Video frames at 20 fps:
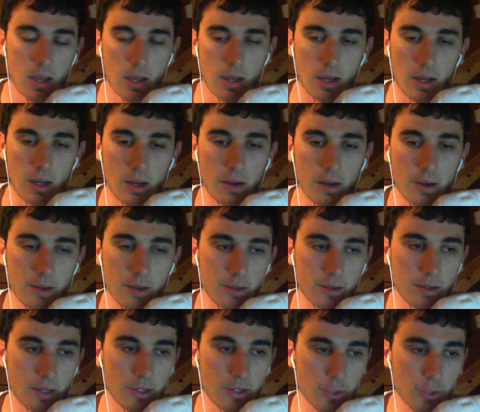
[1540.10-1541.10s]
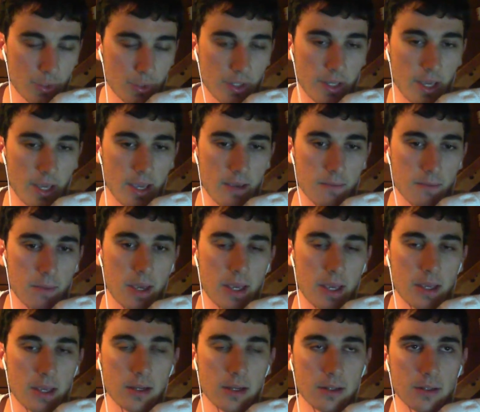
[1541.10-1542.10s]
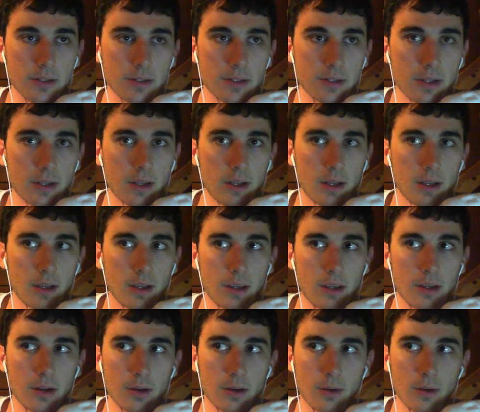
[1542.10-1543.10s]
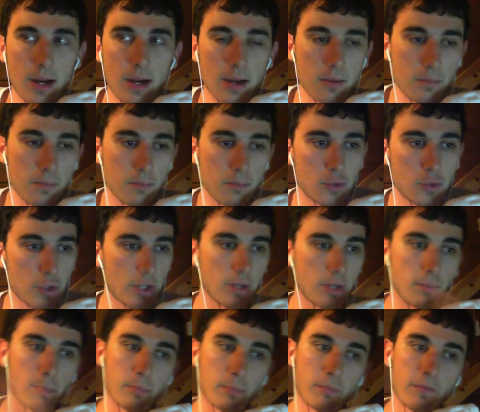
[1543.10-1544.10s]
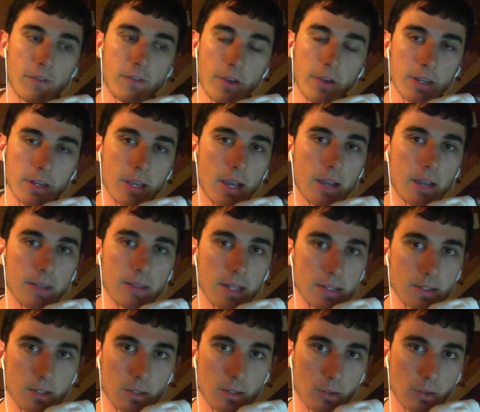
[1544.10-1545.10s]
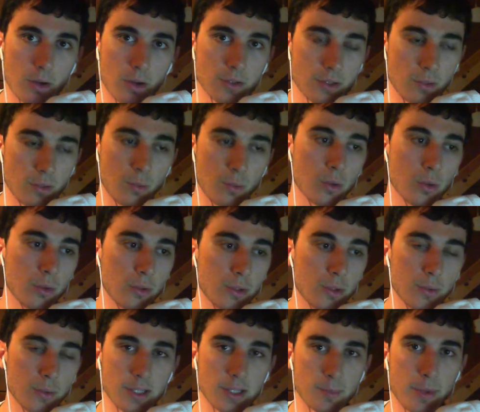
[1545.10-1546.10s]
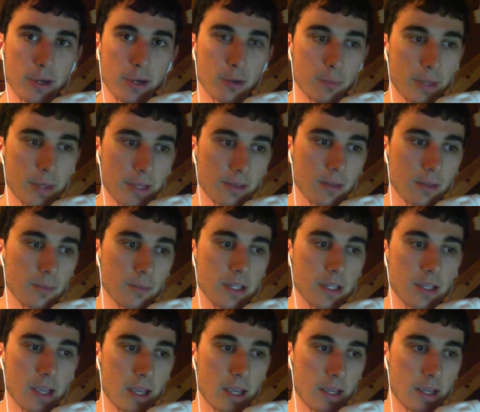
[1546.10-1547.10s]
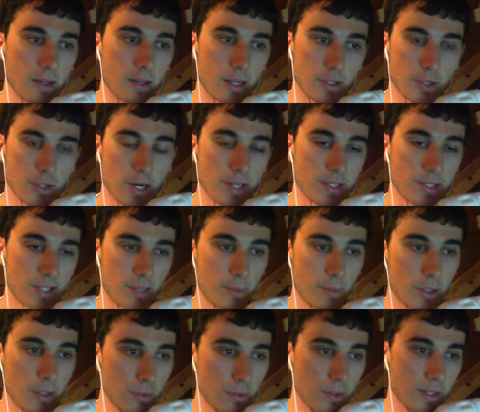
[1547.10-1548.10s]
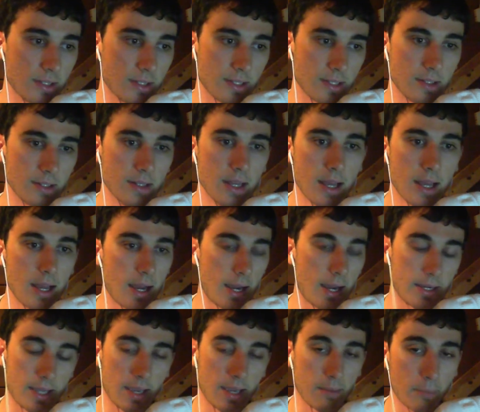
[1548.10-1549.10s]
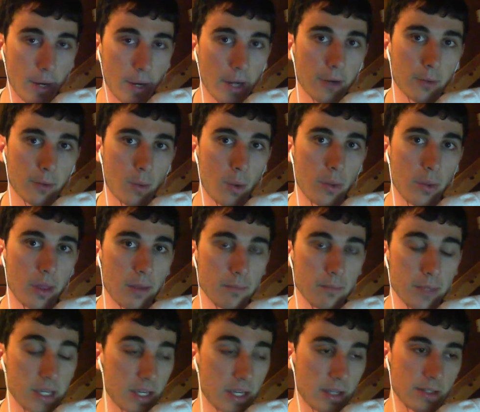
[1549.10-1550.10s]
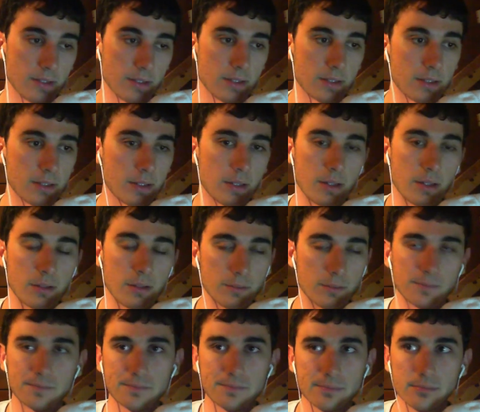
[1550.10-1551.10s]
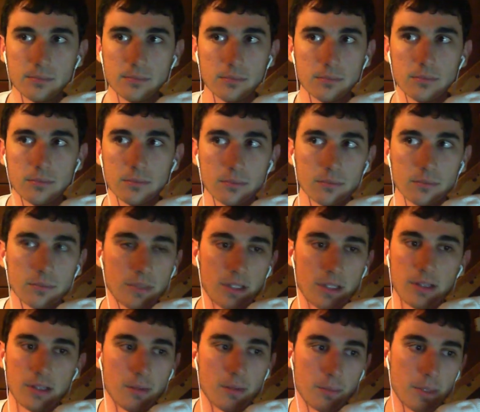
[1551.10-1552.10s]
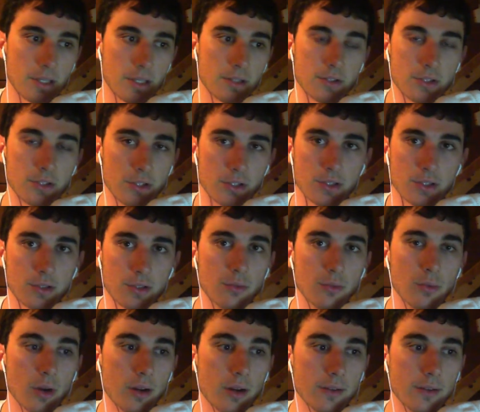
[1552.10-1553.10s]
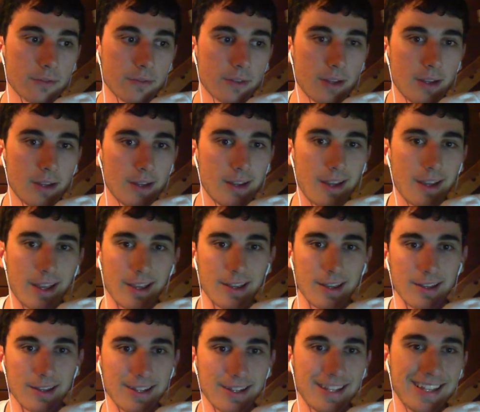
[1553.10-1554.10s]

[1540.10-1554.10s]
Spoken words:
I join a game and, you know, I'm trying to fight a guy that's across the world who has better ping than me, and I try and send my units in, I can't micro them because, you know, the ping's just too rough, and